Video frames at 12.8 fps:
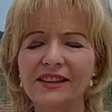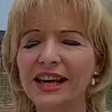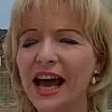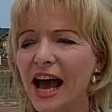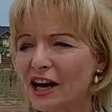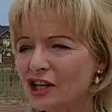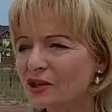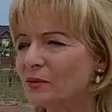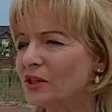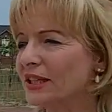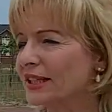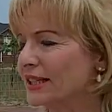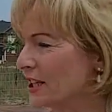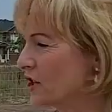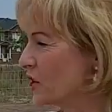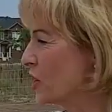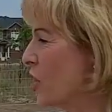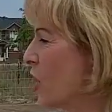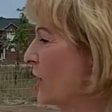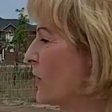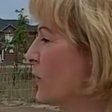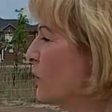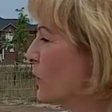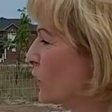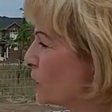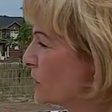The actual decision on
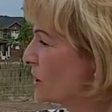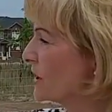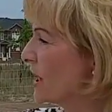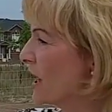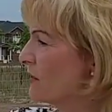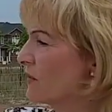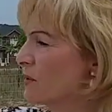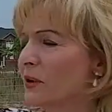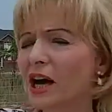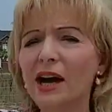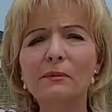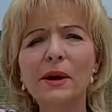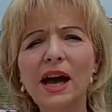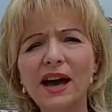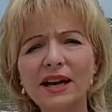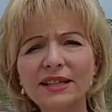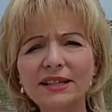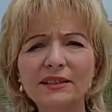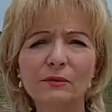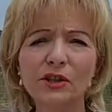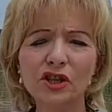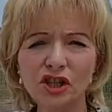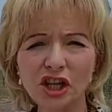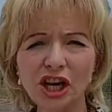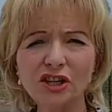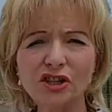the route of the bypass,
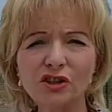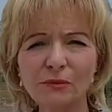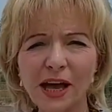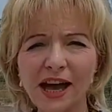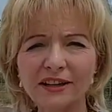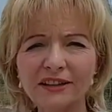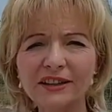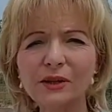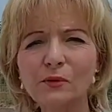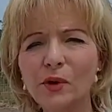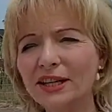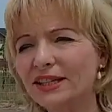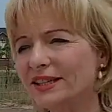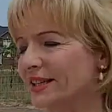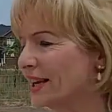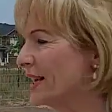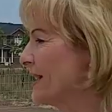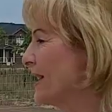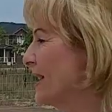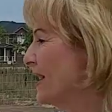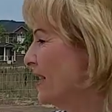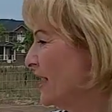which changed dramatically once they